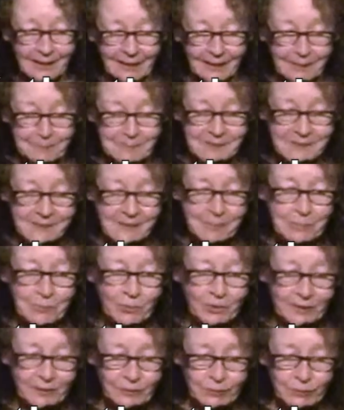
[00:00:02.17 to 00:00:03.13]
I'm
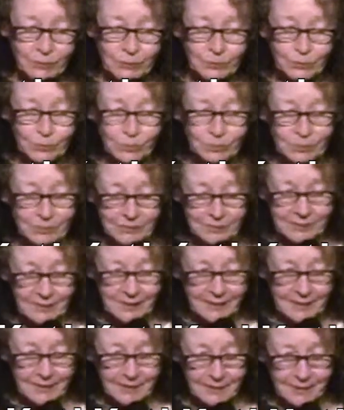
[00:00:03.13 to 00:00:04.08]
someone who
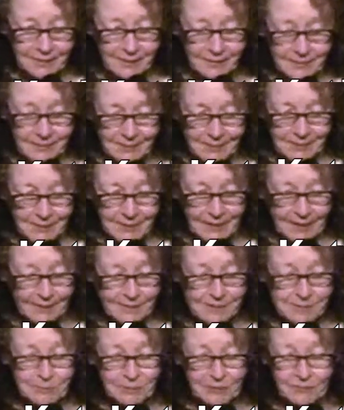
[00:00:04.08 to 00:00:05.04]

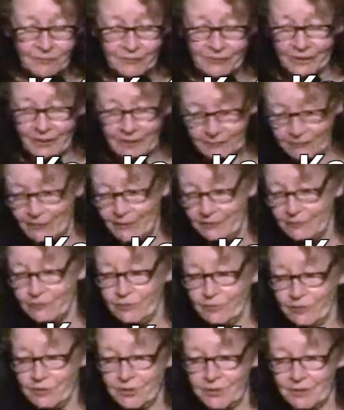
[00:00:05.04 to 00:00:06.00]
has been very, very
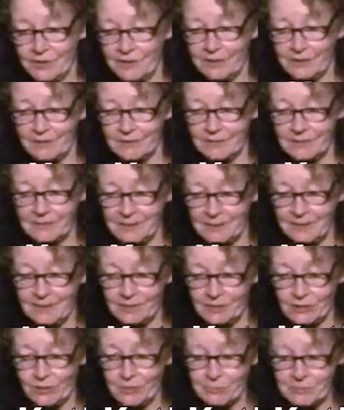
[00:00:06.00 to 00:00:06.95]
fortunate
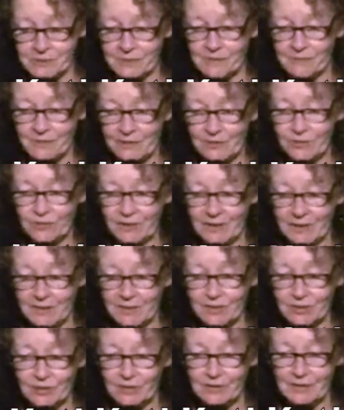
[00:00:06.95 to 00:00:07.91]
in terms of
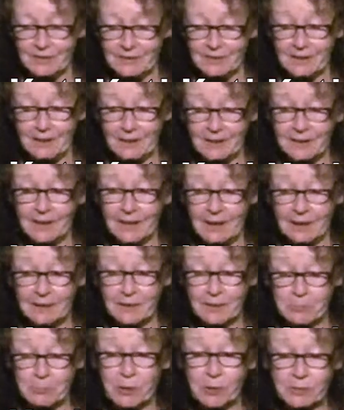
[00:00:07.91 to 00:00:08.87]
education,
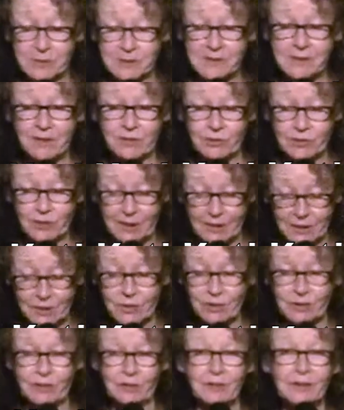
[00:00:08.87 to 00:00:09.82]
and the most
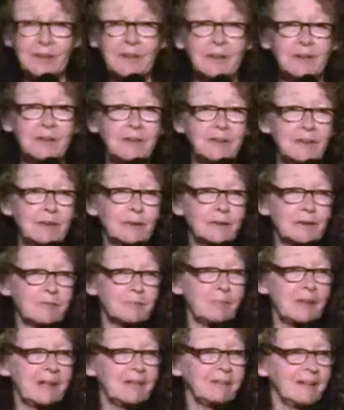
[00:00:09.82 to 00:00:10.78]
educational year
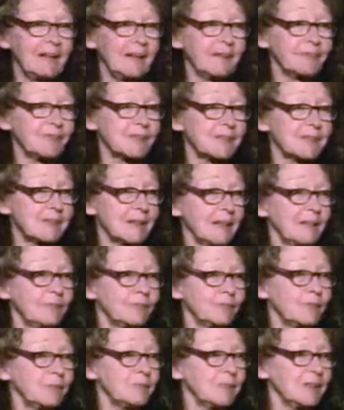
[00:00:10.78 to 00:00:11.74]
of my life,
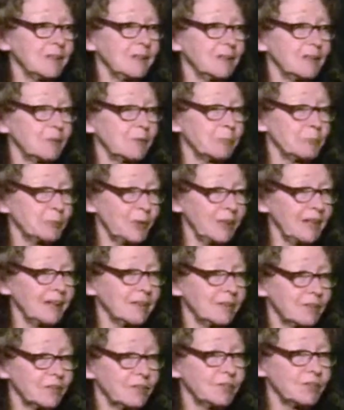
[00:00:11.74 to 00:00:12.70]
aside from the year when
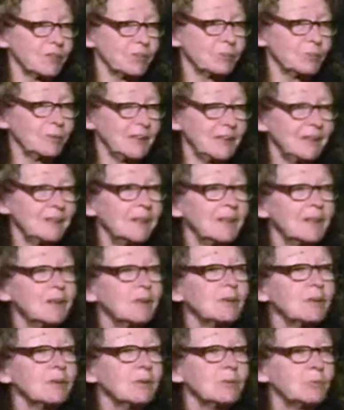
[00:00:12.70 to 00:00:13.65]
I learned to read,
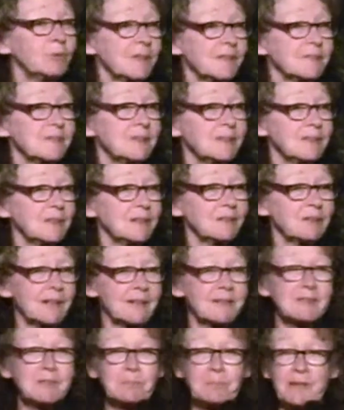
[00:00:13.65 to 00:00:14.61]
was the year
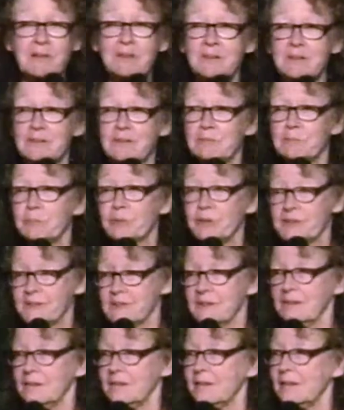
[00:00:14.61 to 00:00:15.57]
I spent in
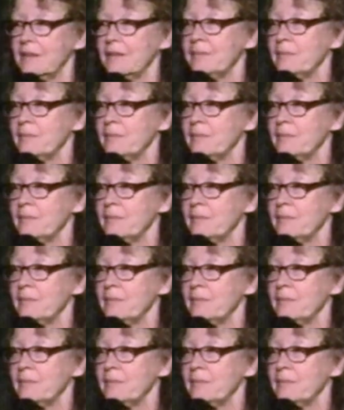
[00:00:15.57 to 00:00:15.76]
prison.